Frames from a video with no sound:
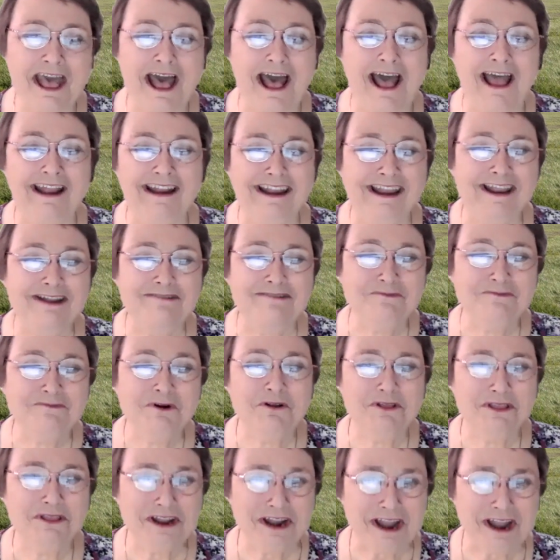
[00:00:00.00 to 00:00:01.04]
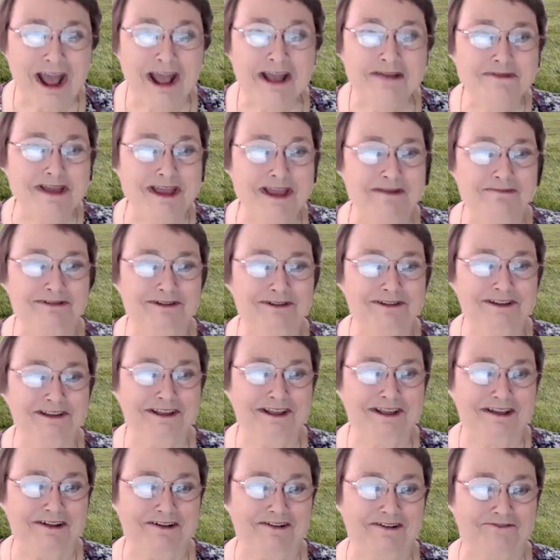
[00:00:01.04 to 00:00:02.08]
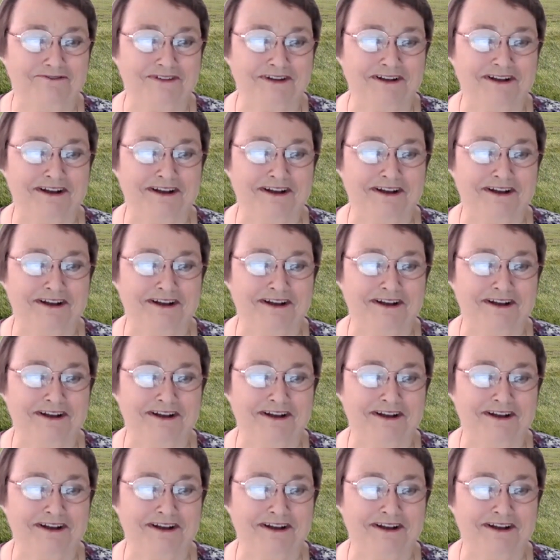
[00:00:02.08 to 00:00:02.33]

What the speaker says: I need more than I'm able to give.